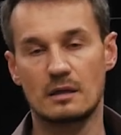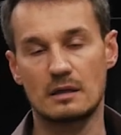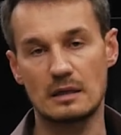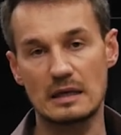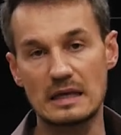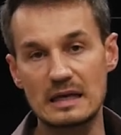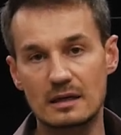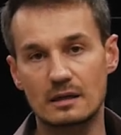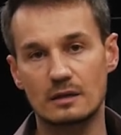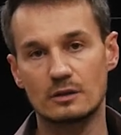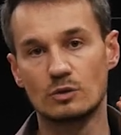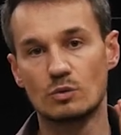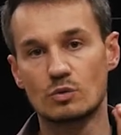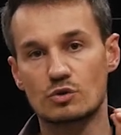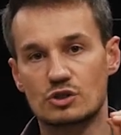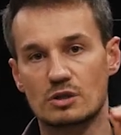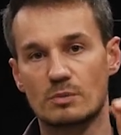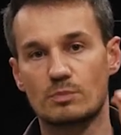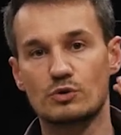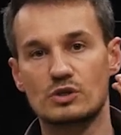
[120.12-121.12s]
They will have
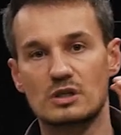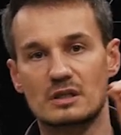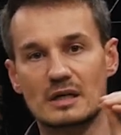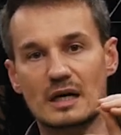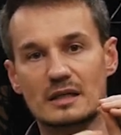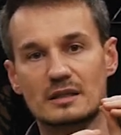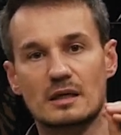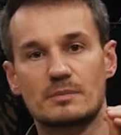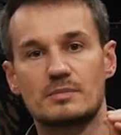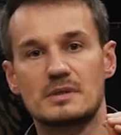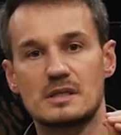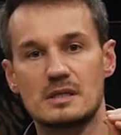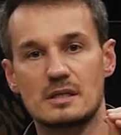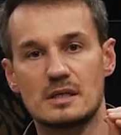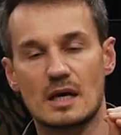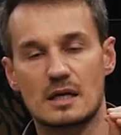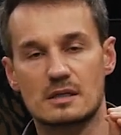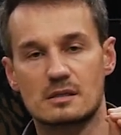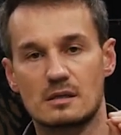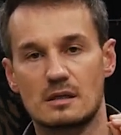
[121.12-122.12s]
to be linked
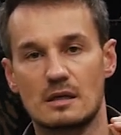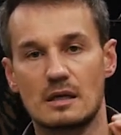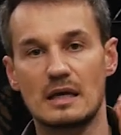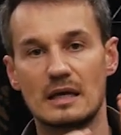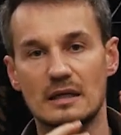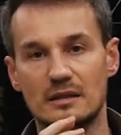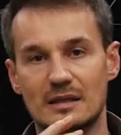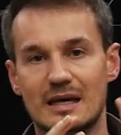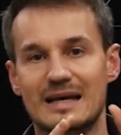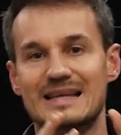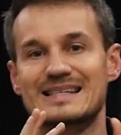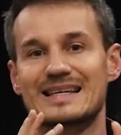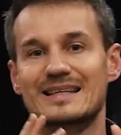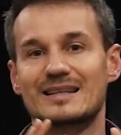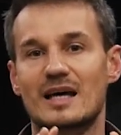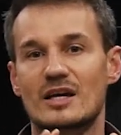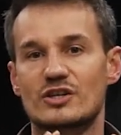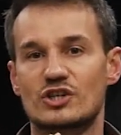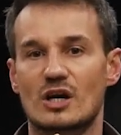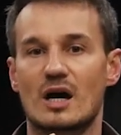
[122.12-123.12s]
somehow, and that is
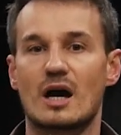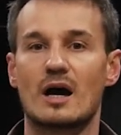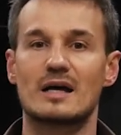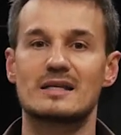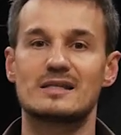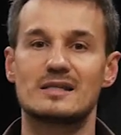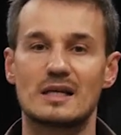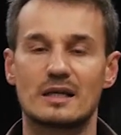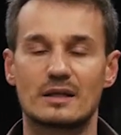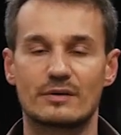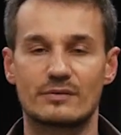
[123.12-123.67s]
the task of a